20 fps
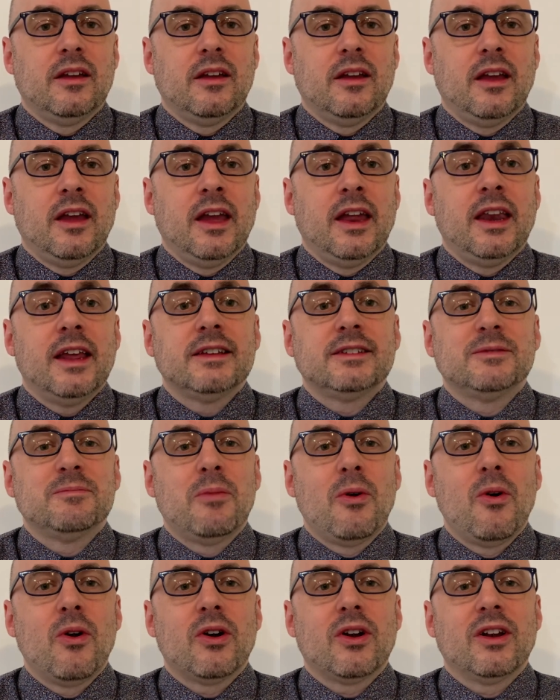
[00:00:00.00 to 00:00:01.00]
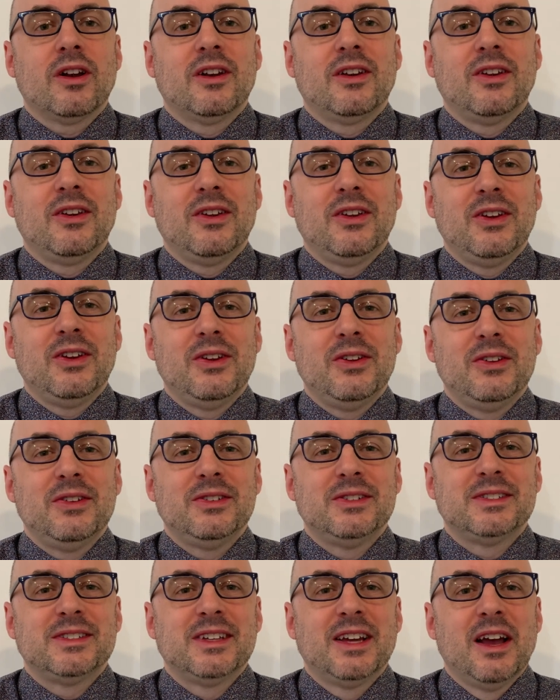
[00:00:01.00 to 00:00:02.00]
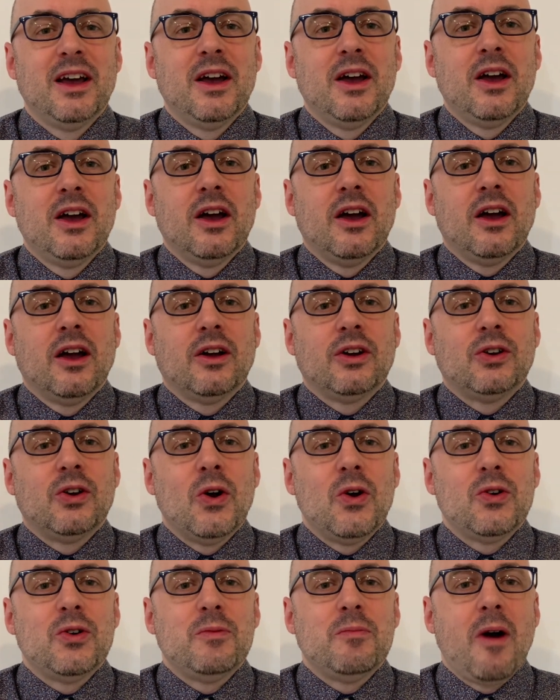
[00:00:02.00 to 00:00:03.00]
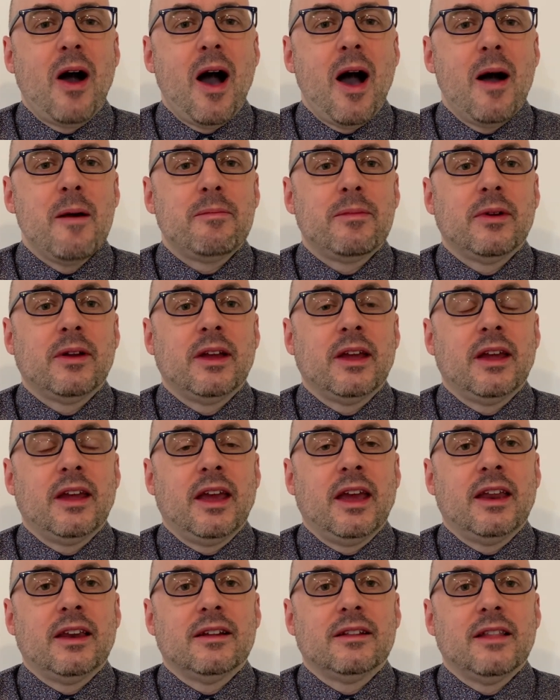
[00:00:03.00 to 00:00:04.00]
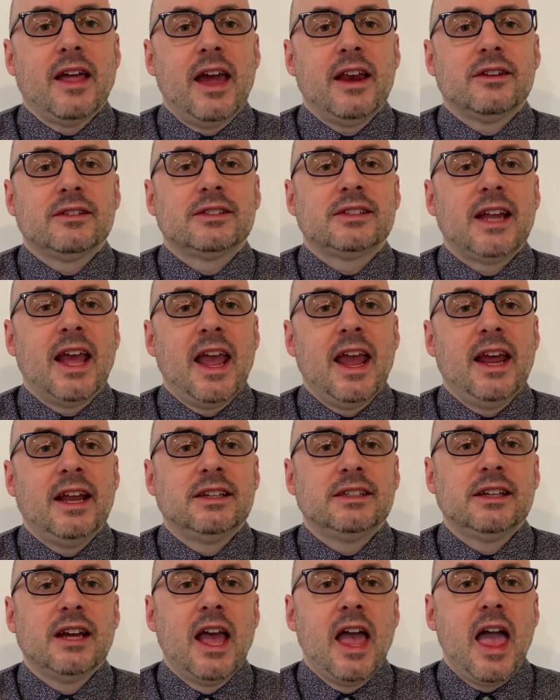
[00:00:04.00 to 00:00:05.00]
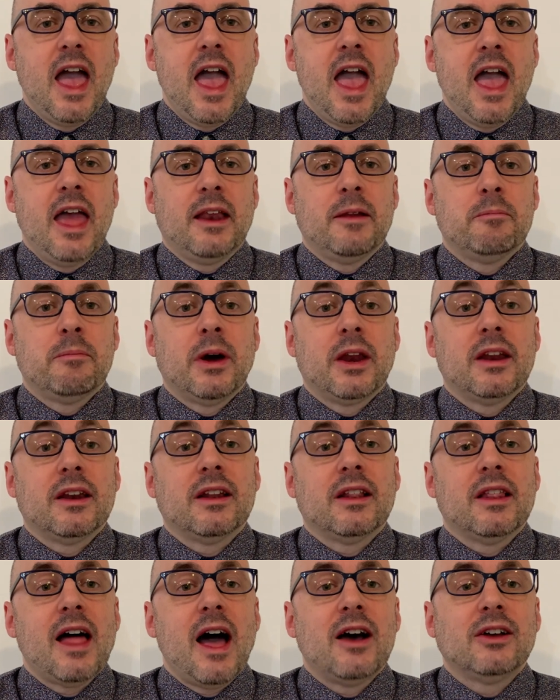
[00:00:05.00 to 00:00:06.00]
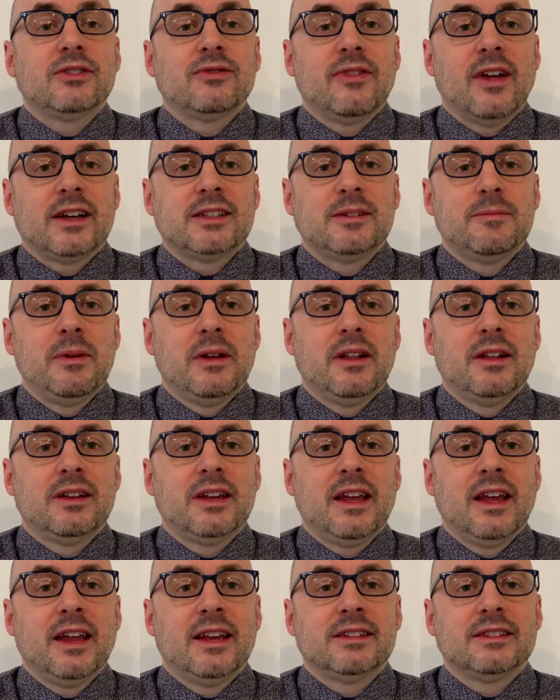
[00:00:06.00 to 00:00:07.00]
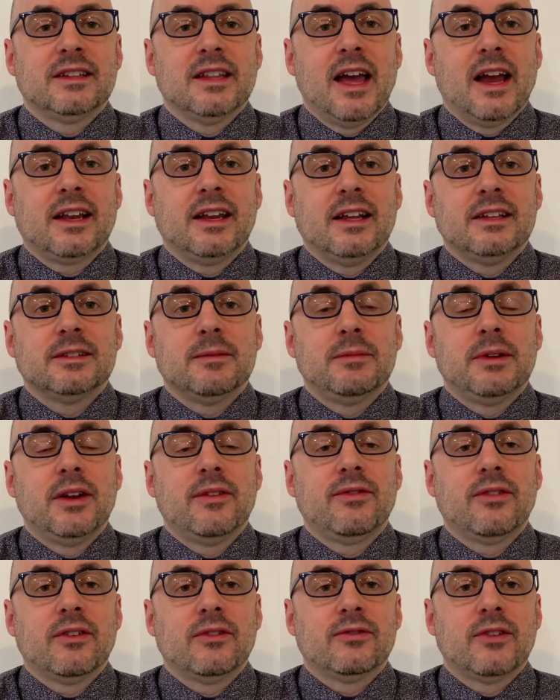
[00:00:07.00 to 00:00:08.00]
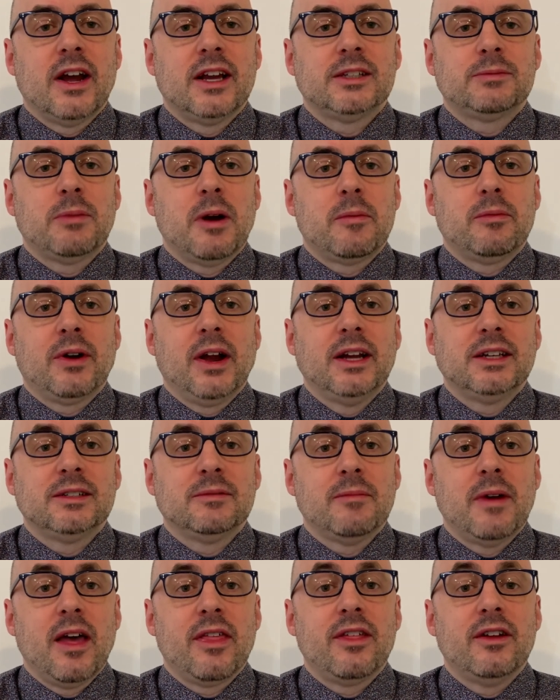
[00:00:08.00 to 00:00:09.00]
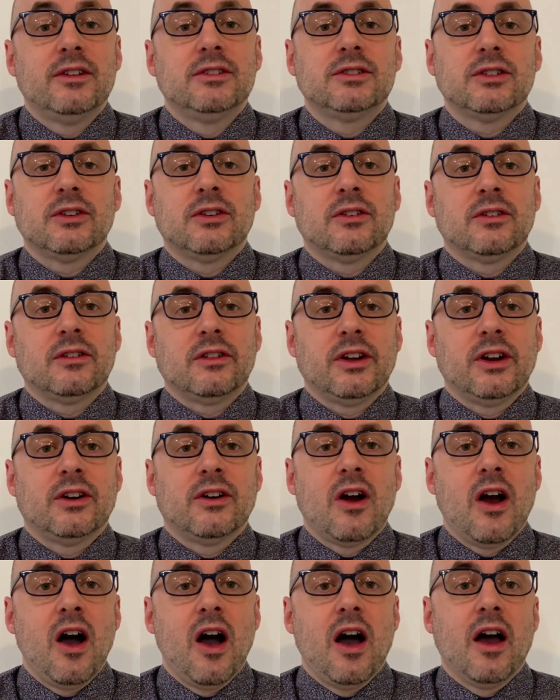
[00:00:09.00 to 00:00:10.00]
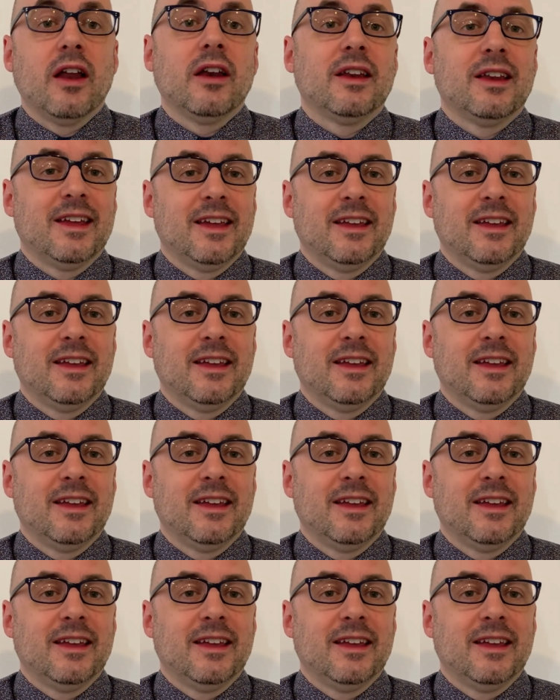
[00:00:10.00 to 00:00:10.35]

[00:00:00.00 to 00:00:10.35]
it is important to use Godubap in a later stage, but it allows flexibility in selecting some different rice preparation methods earlier on.